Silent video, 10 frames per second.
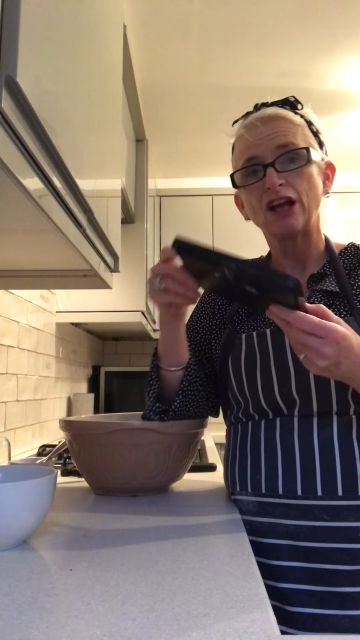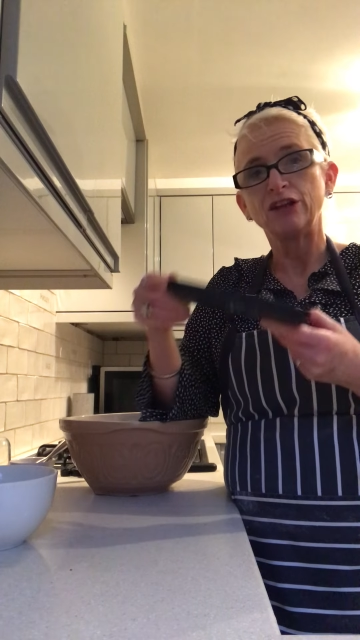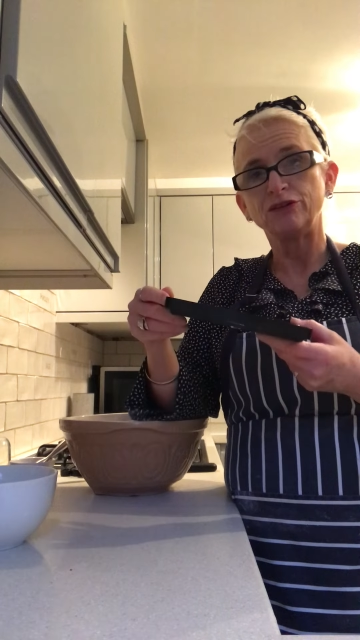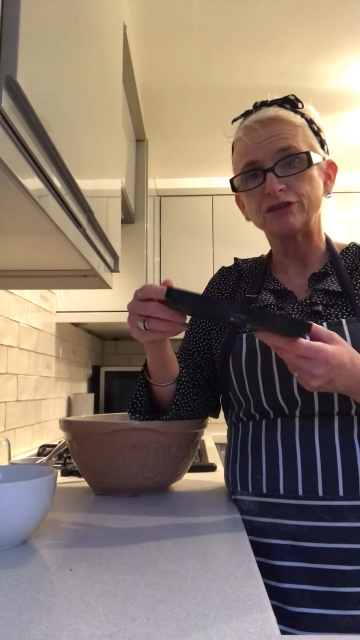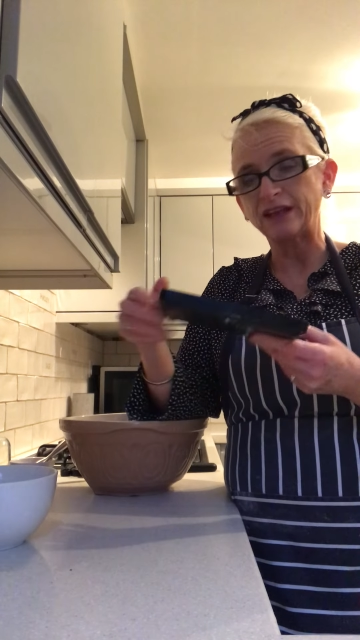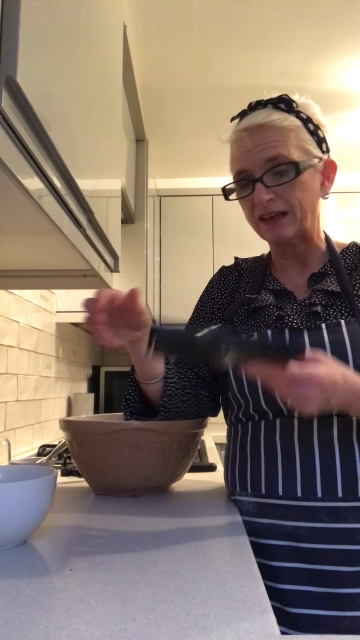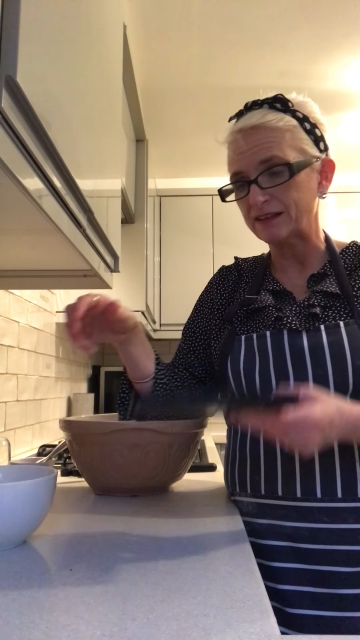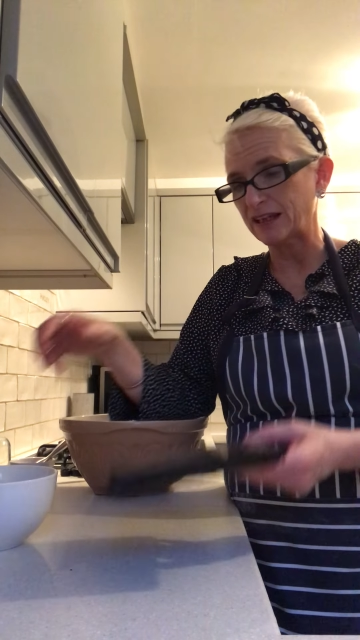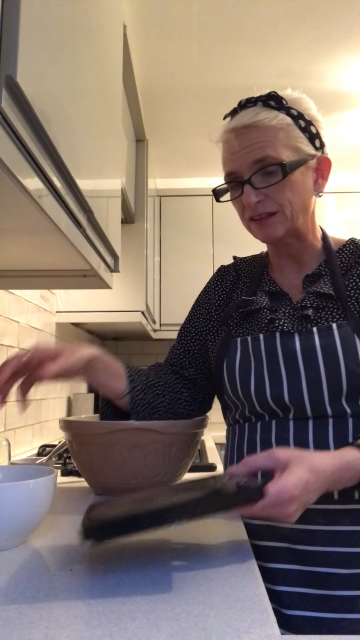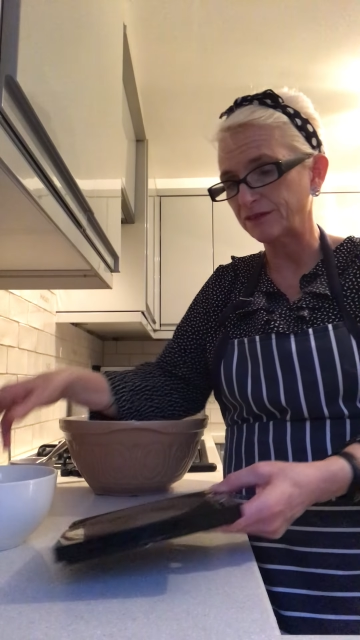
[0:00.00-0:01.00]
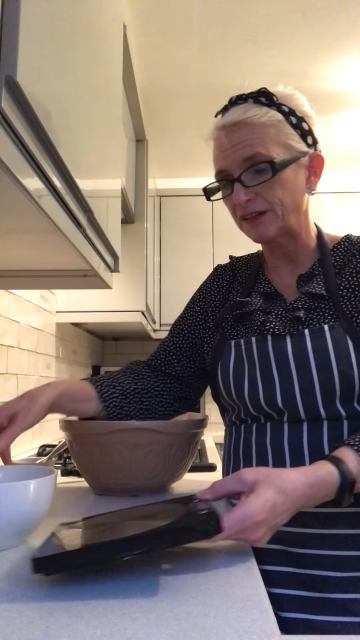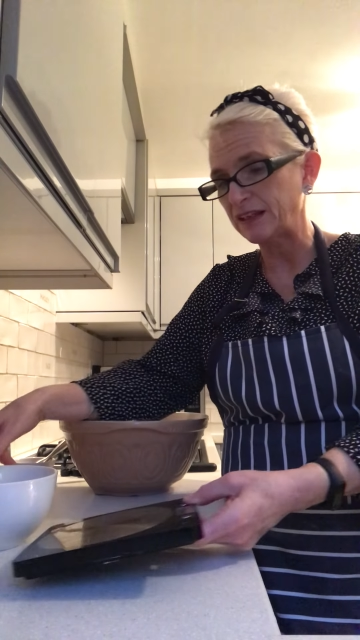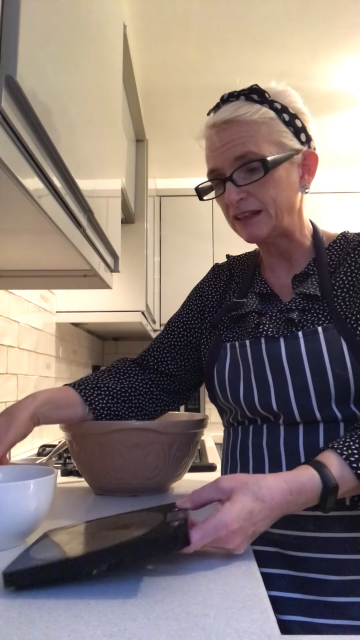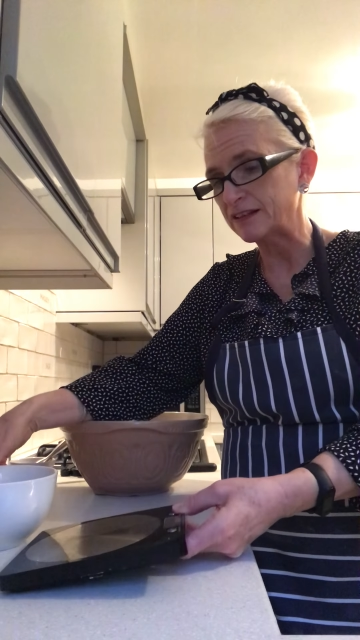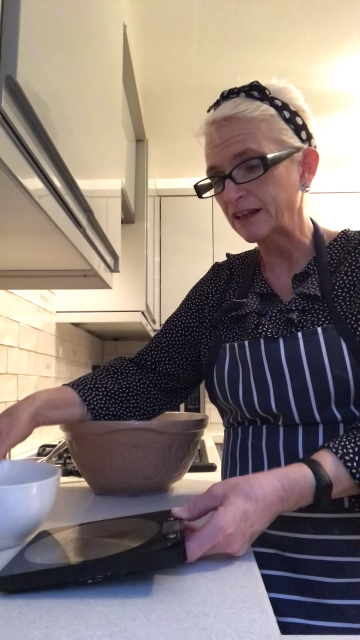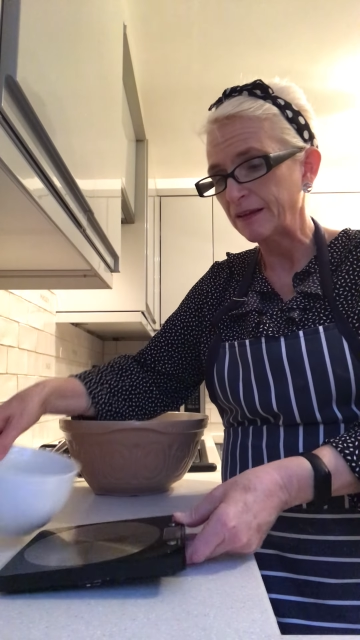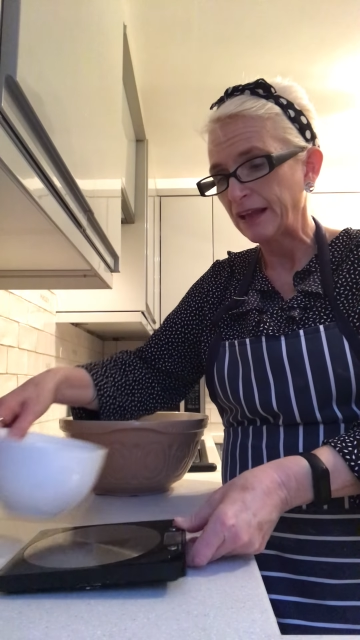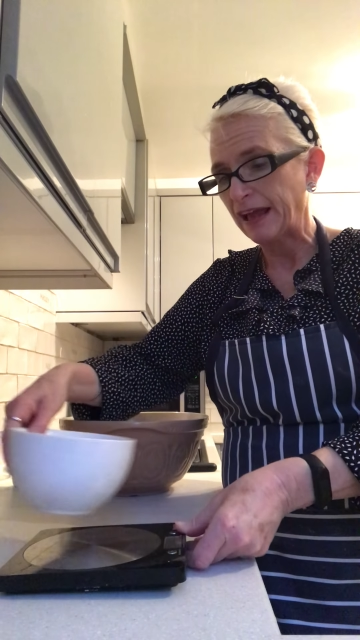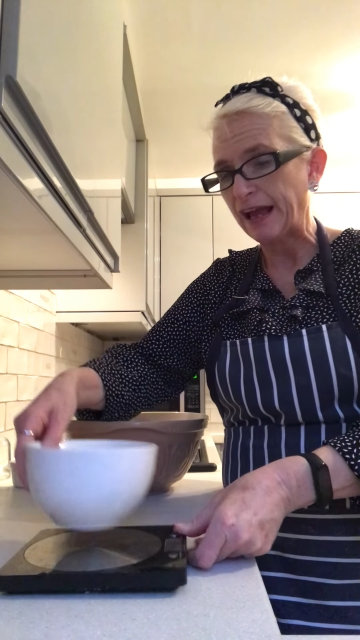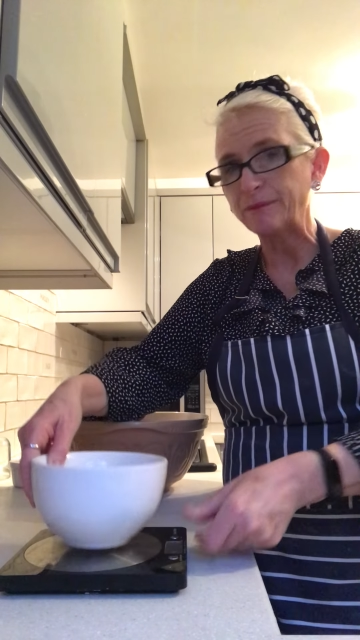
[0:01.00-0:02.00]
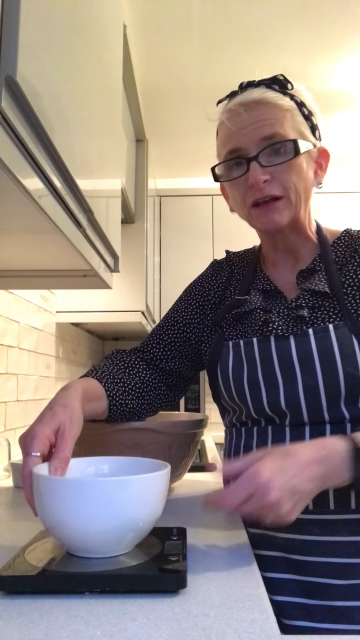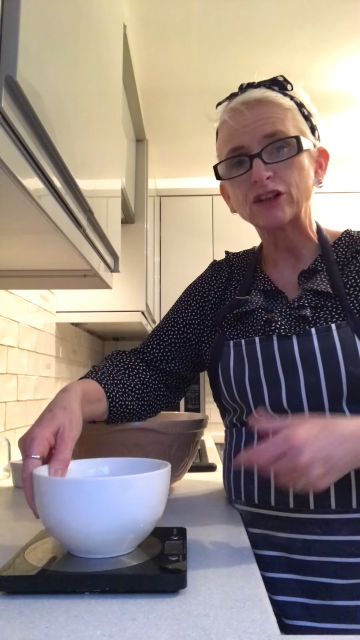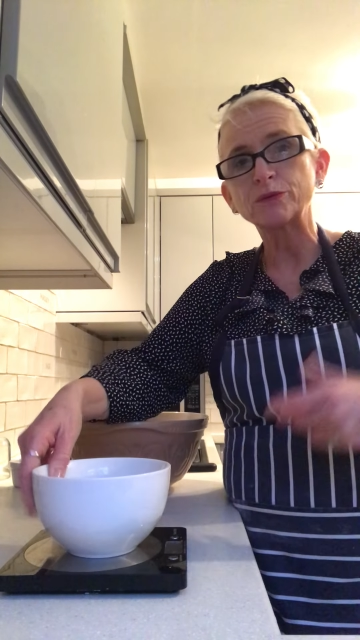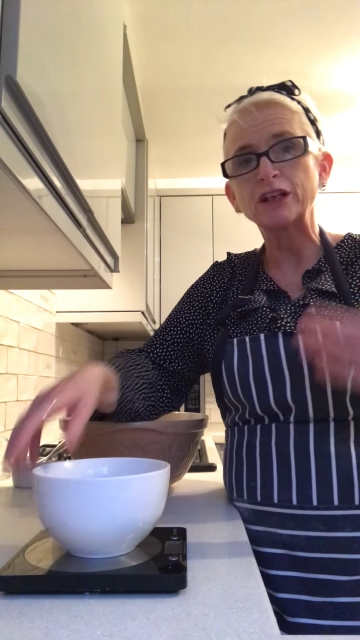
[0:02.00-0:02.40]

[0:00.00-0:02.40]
You can get a set of these, because